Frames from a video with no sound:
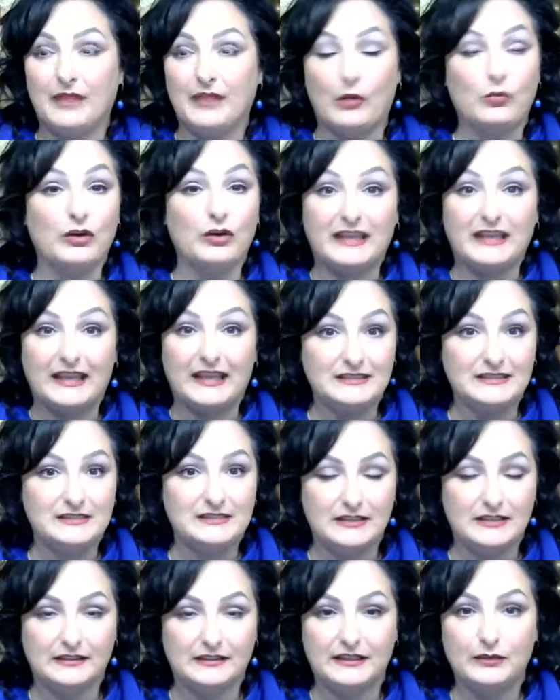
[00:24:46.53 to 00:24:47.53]
work
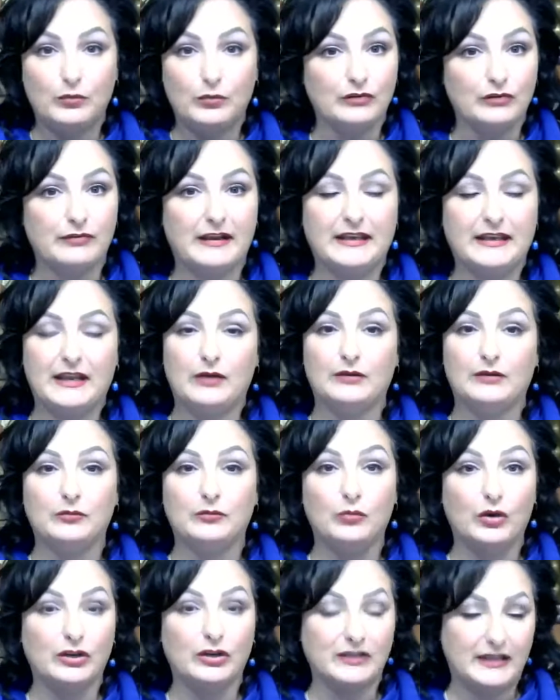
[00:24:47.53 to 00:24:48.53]
instantly, work right now,
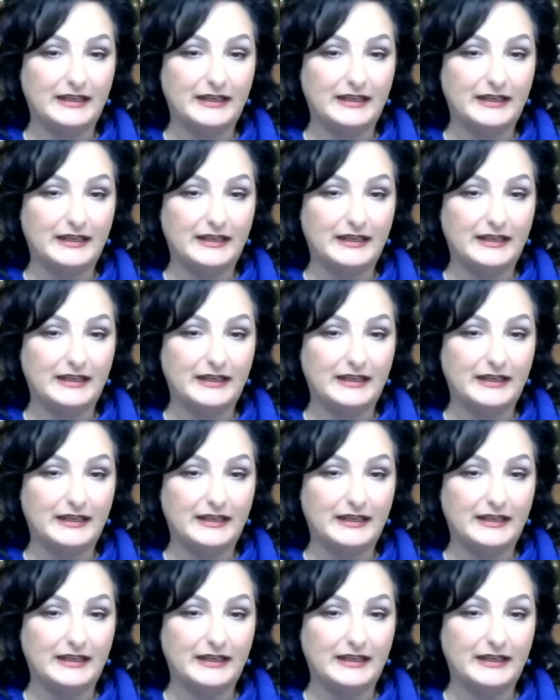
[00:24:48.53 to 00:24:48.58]
and work